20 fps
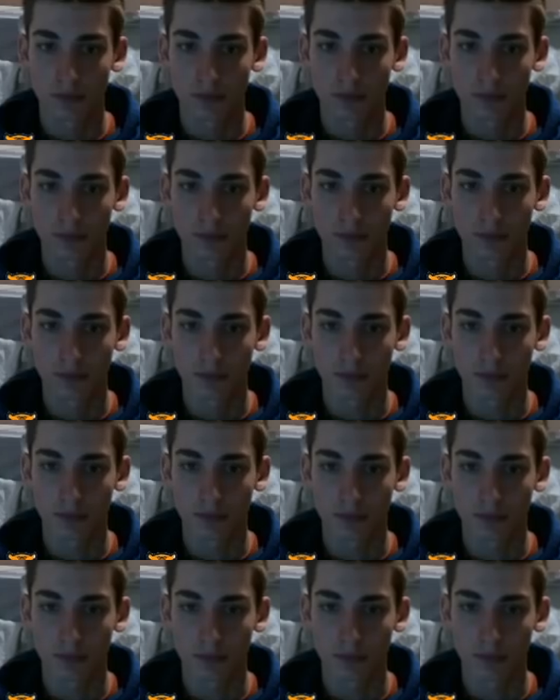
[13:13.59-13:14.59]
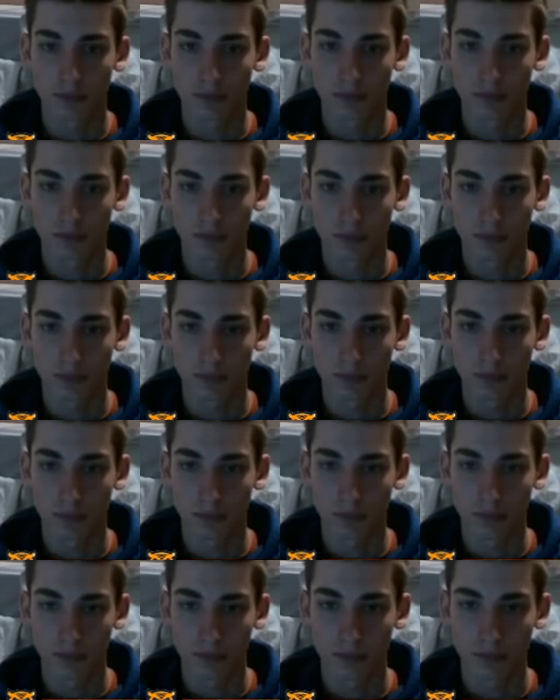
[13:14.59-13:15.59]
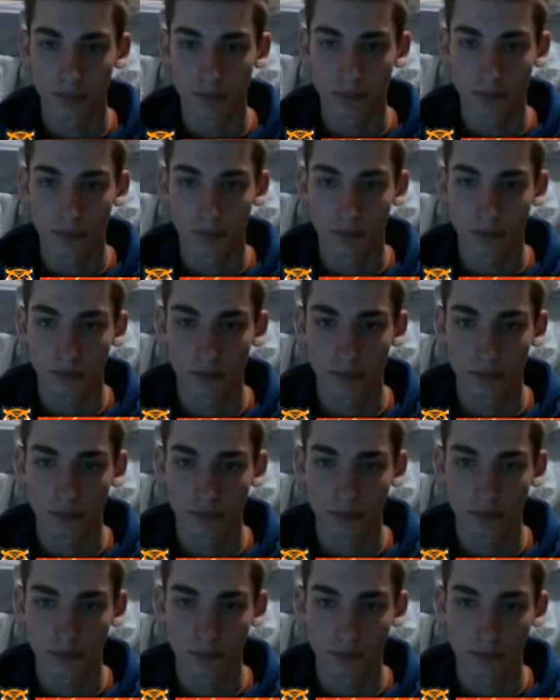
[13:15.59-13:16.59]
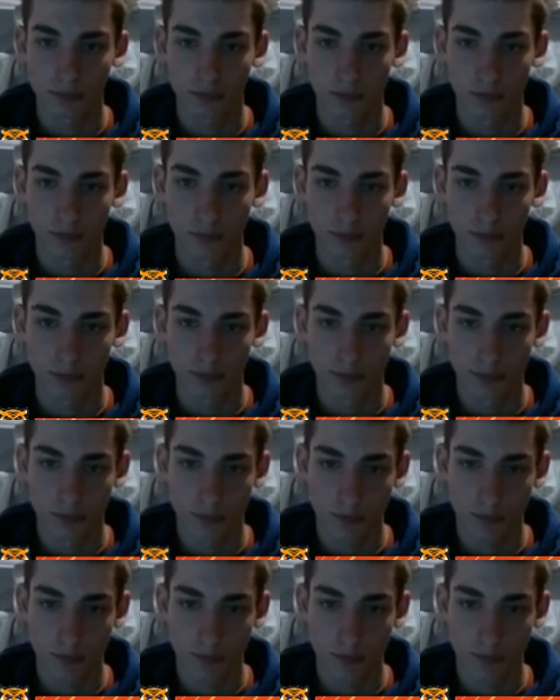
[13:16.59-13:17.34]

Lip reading: (no one is talking)